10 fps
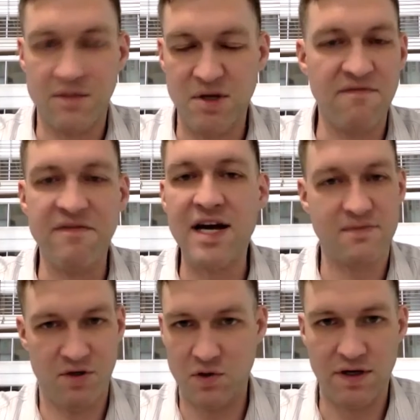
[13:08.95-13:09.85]
I mean, the
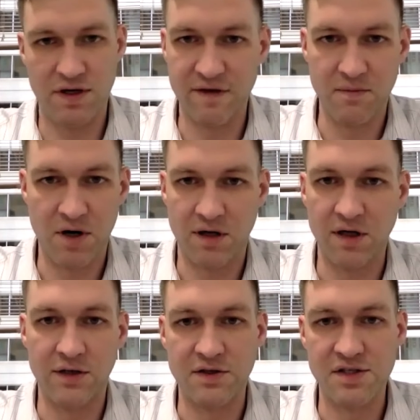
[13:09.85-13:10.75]
vast majority of them
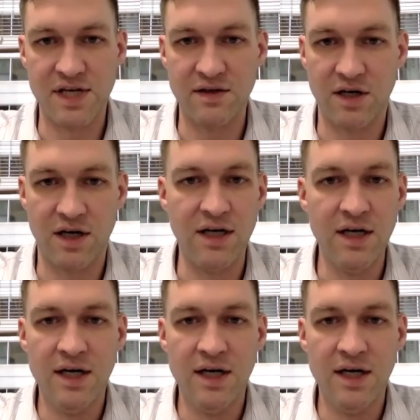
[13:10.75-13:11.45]
are under state law.